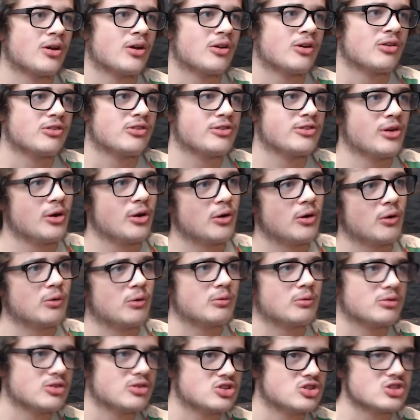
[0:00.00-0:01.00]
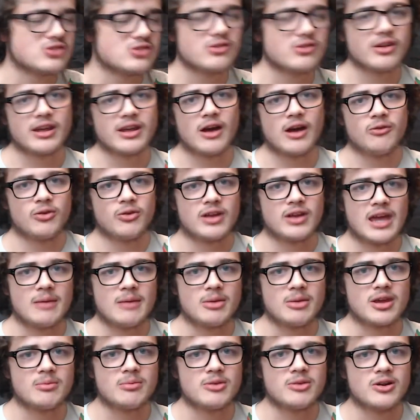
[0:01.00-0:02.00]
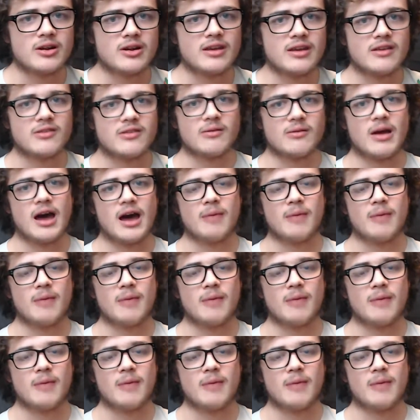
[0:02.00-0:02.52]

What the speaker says: So just look out for gaming communities.